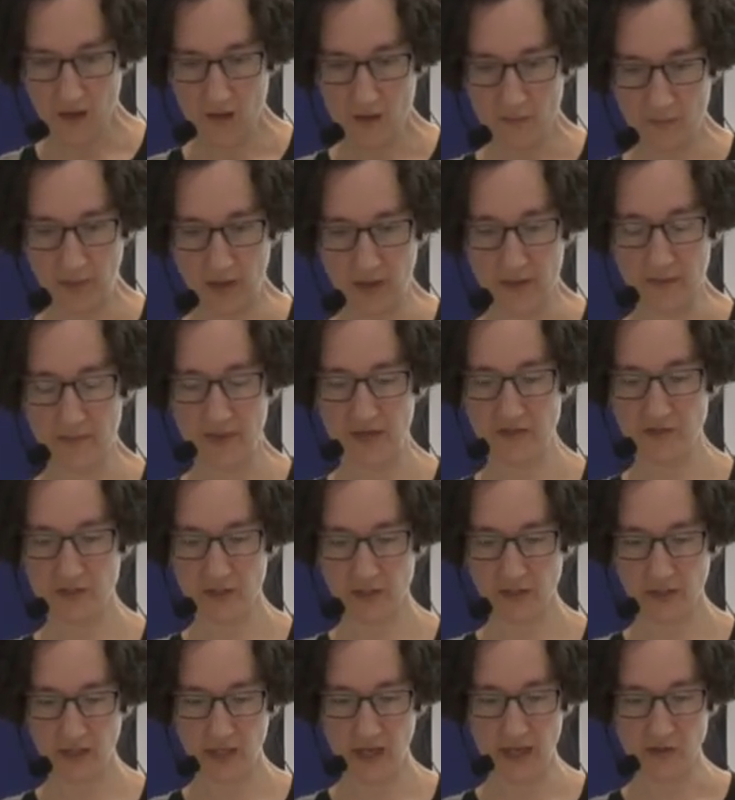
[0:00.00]
But
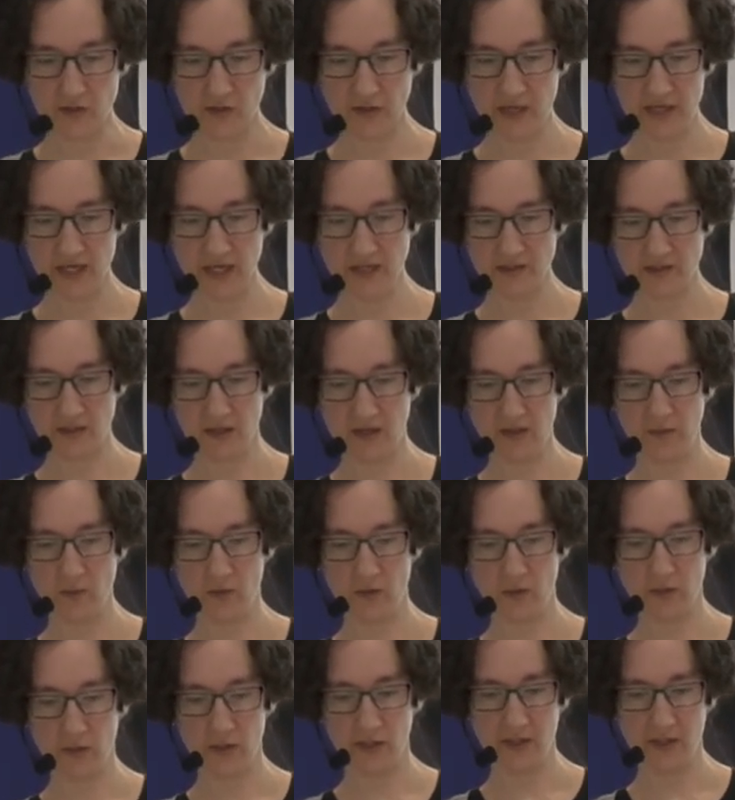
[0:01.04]
basically, at training time, what we're going